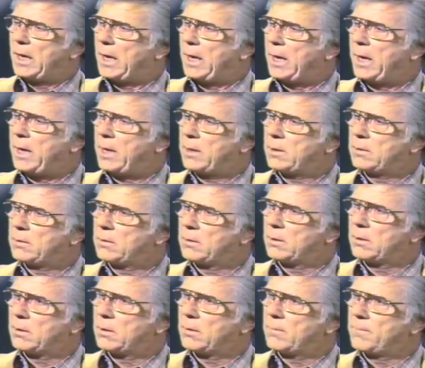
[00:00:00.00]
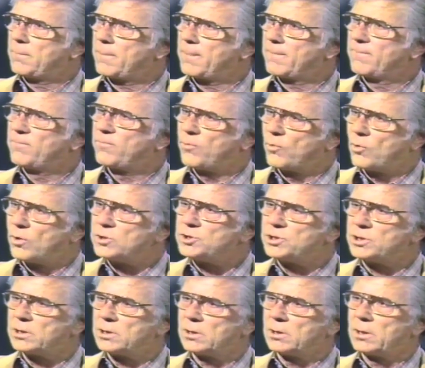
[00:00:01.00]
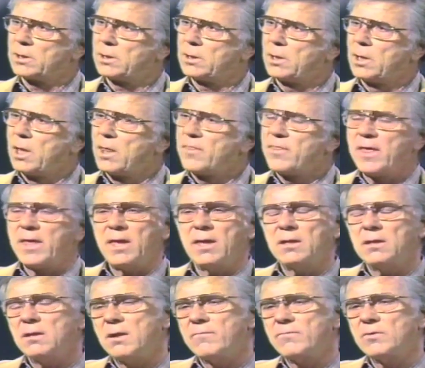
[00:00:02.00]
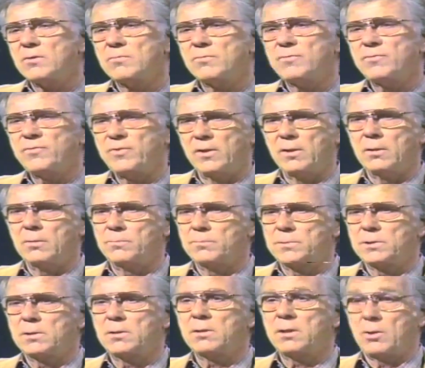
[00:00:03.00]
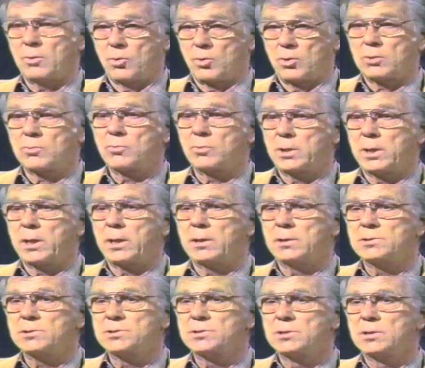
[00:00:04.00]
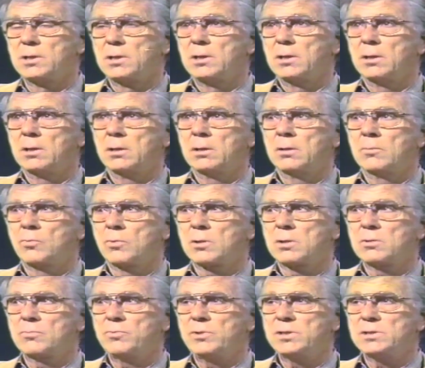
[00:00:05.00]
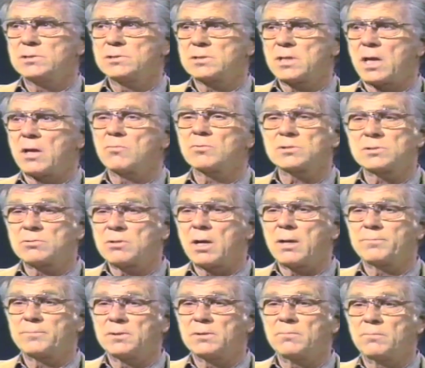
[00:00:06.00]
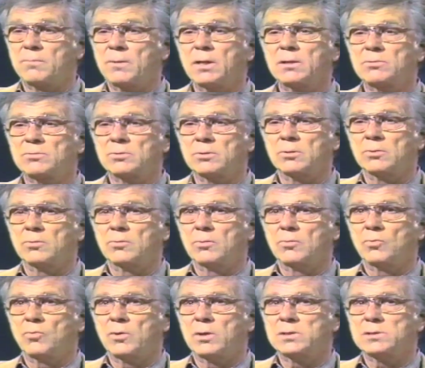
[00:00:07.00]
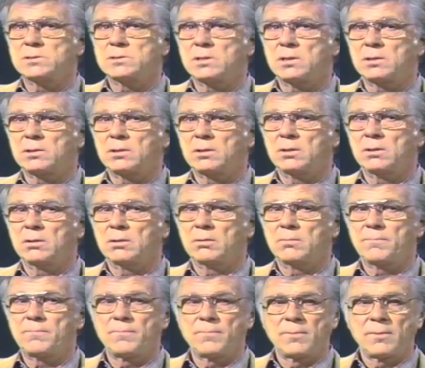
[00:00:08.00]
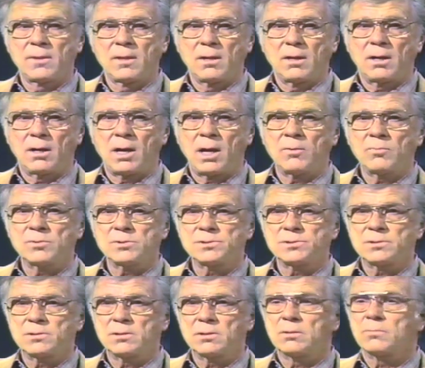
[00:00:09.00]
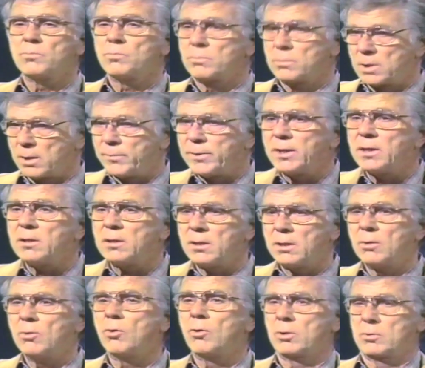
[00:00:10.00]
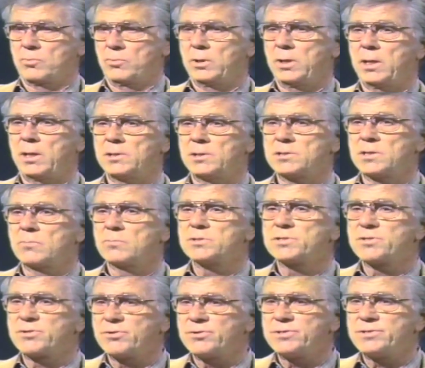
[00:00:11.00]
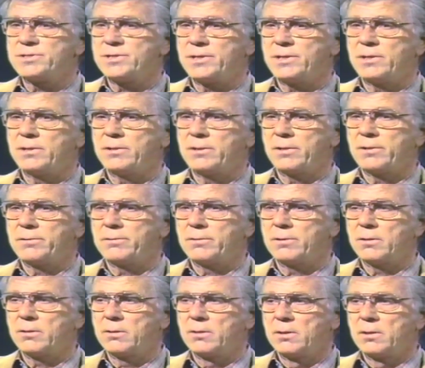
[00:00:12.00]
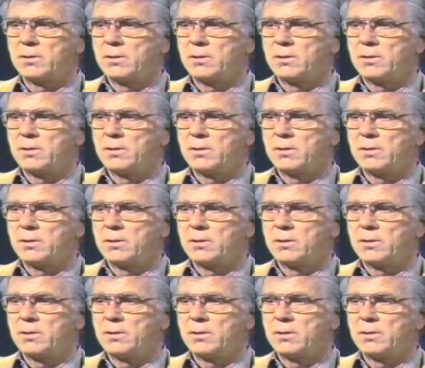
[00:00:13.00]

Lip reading: And fortunately, they had never filmed the awkward age. One of the reasons I was dropped at Metro was that I was coming into the awkward age. I was 13, and